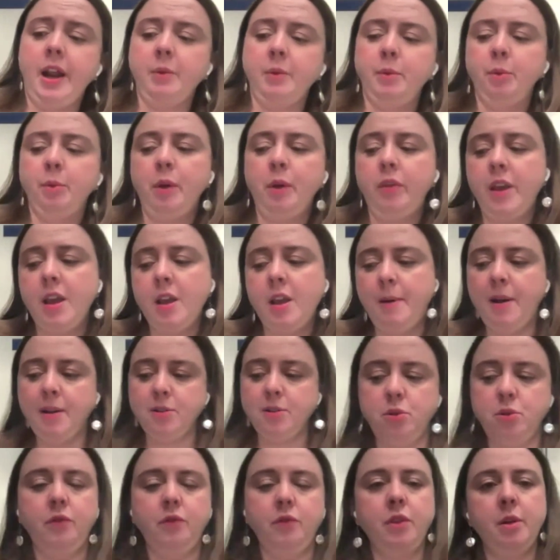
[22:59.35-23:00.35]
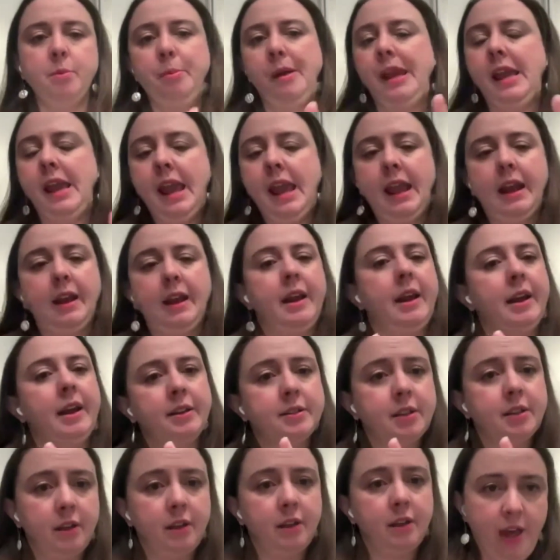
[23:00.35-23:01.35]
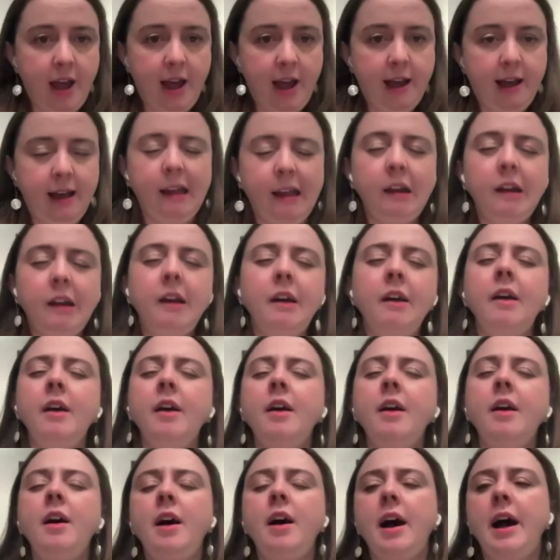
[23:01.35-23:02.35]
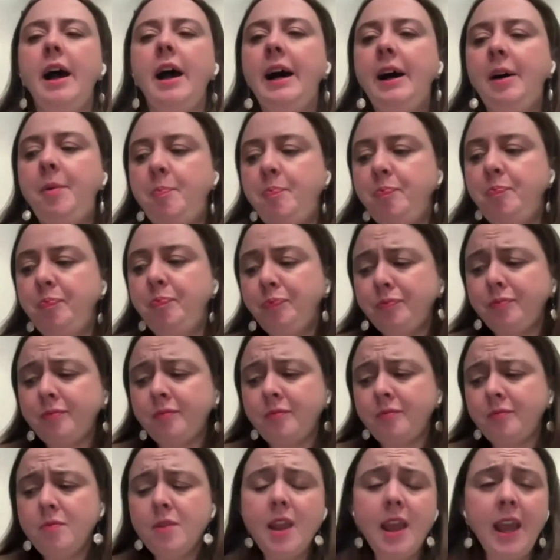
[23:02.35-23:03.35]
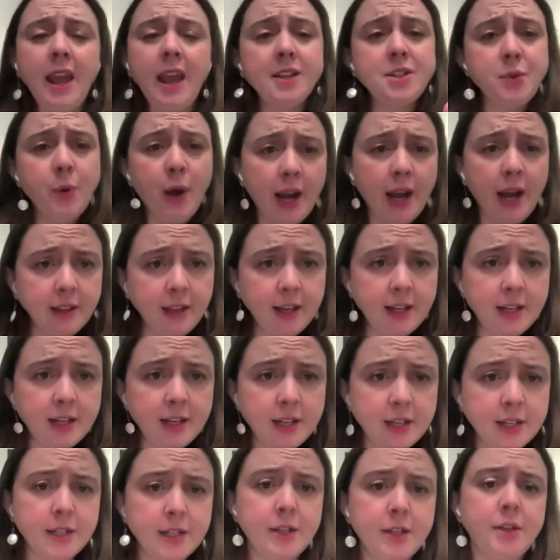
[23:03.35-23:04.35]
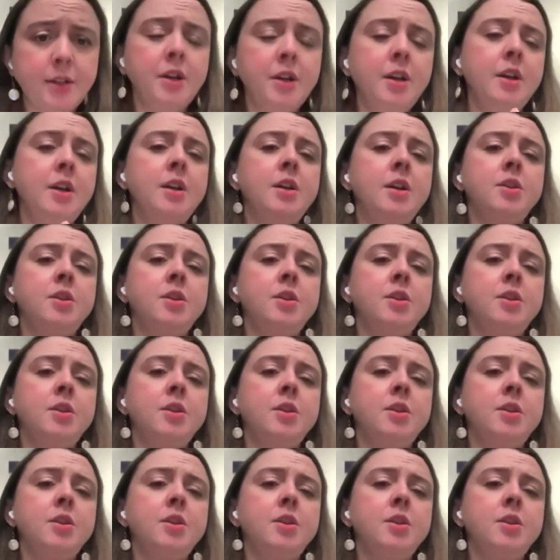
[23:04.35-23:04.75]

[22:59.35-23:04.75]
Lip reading: And when we about sort of the mechanics of that, as you highlighted,